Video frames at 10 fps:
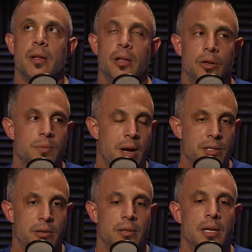You lose
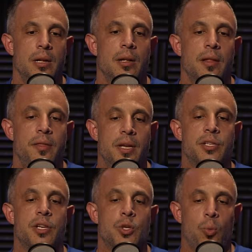muscle.
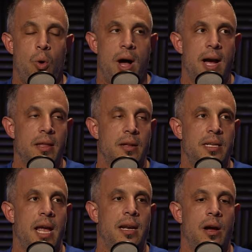This is why the
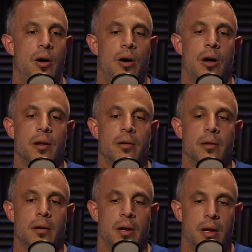data on
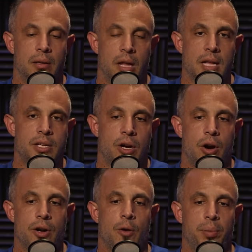uh, lots of
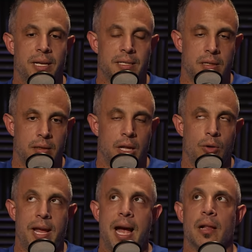cardio plus
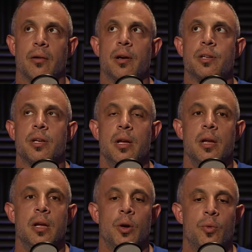low calories
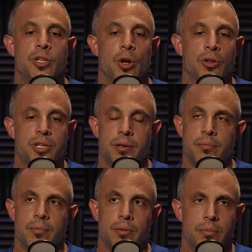results
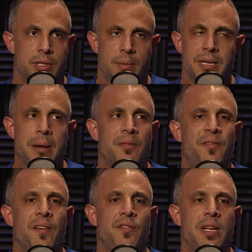in sometimes
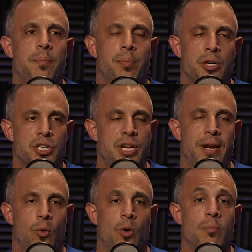
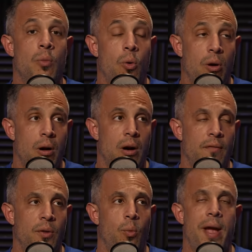50% or more
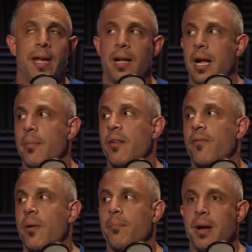of the weight coming
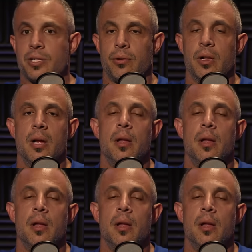from muscle.